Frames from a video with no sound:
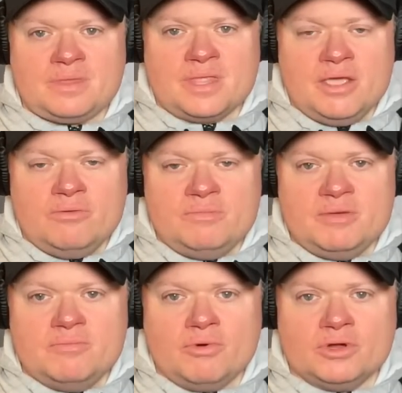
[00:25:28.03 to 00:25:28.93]
it would be
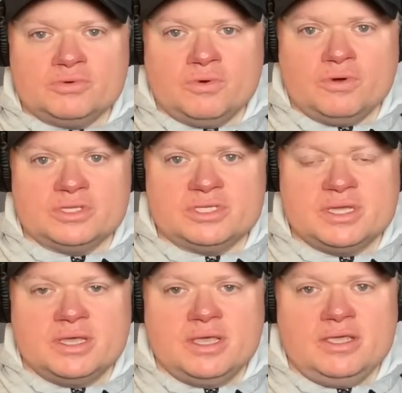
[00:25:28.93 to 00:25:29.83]
more towards,
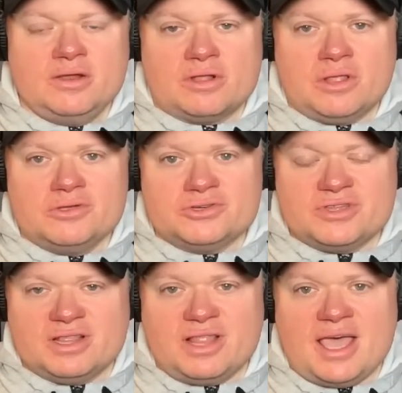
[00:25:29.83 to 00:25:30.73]
you know, closer
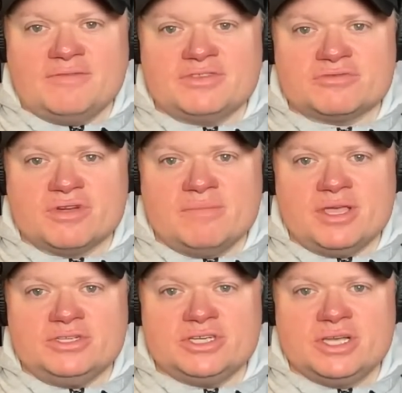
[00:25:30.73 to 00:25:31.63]
to the line of
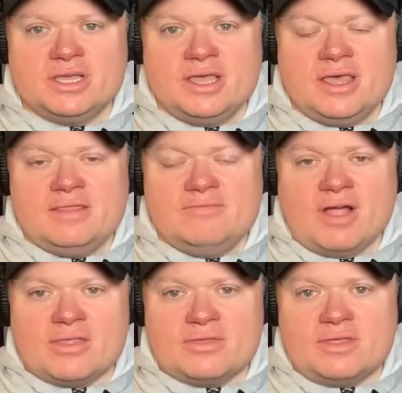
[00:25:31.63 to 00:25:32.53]
scrimmage
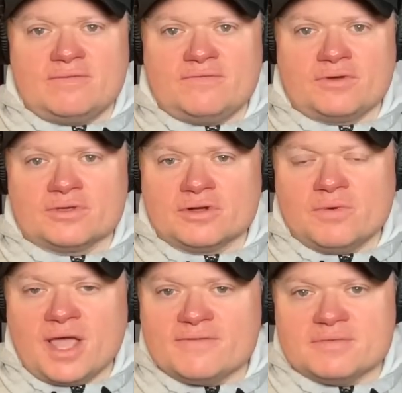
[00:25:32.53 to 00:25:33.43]
rather than further
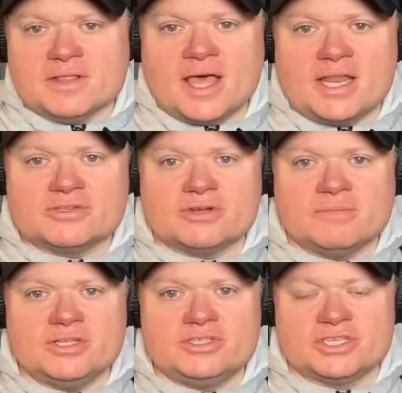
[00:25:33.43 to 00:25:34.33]
away from the line of
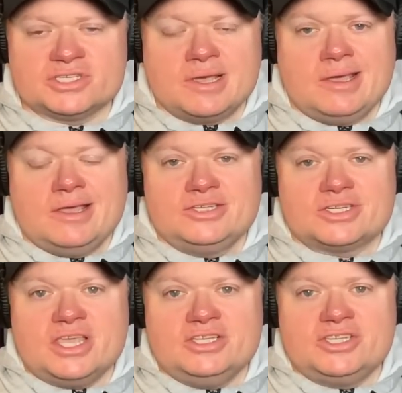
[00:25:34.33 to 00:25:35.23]
scrimmage. Just
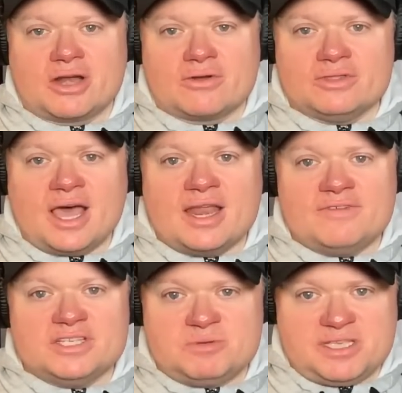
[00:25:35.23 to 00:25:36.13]
in general, not
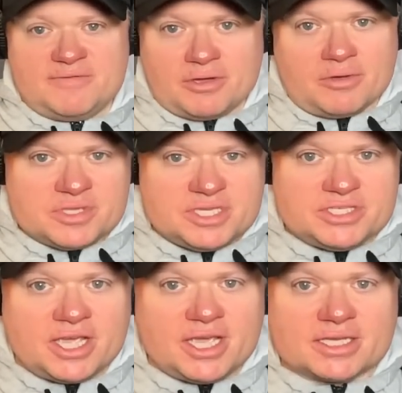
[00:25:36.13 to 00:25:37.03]
even specifically with
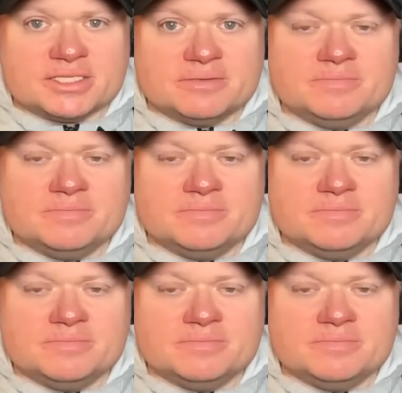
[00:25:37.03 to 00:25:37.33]
CJ Hicks.